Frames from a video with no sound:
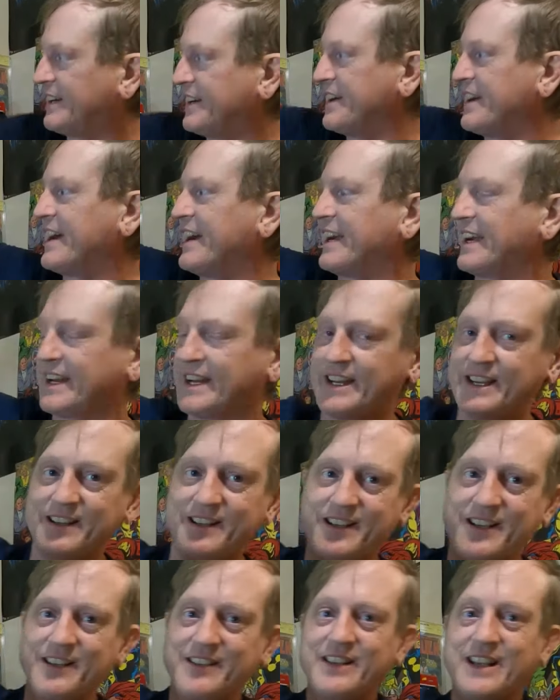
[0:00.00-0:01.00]
and a 9.8
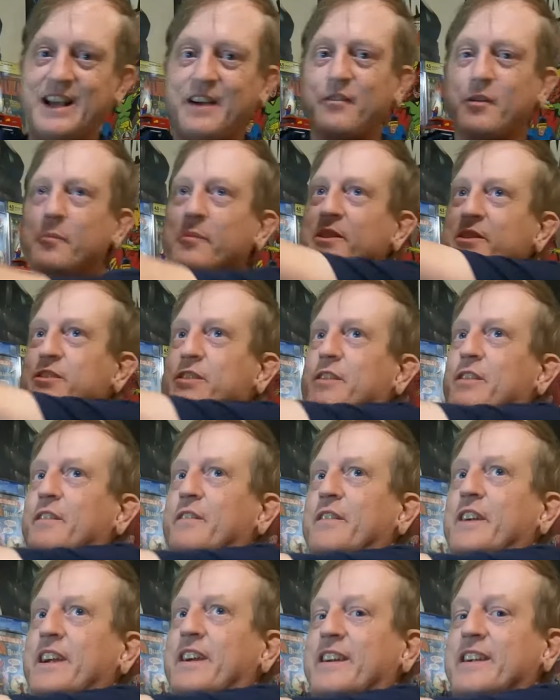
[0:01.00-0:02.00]
because I have a bunch of the
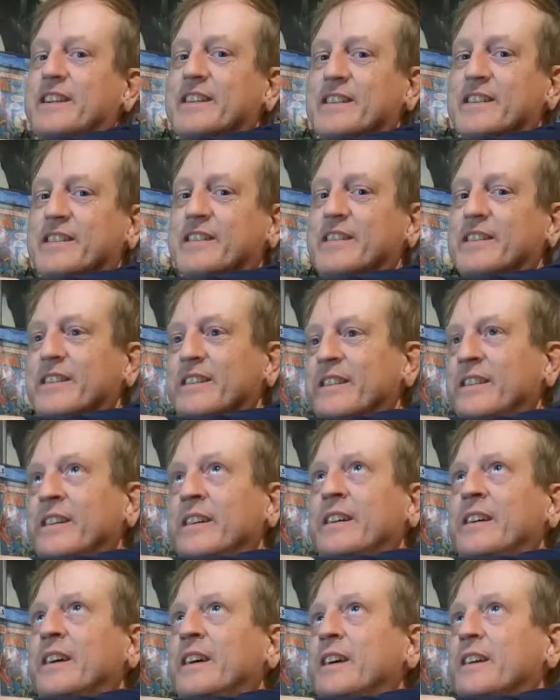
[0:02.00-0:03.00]
variants and
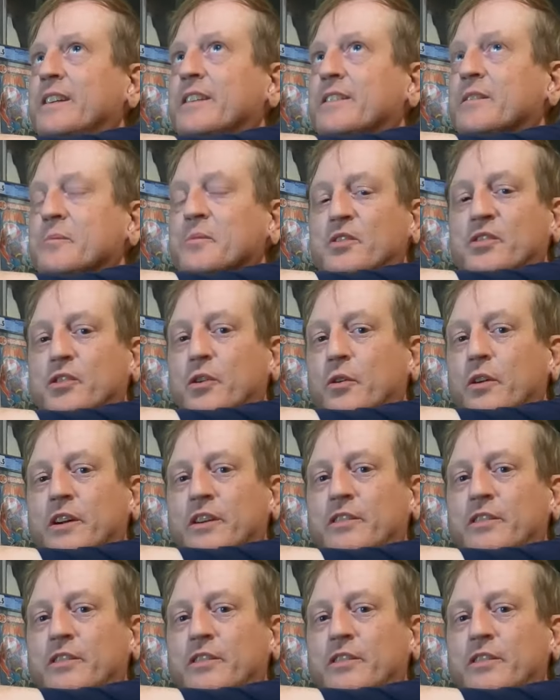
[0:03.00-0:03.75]
some store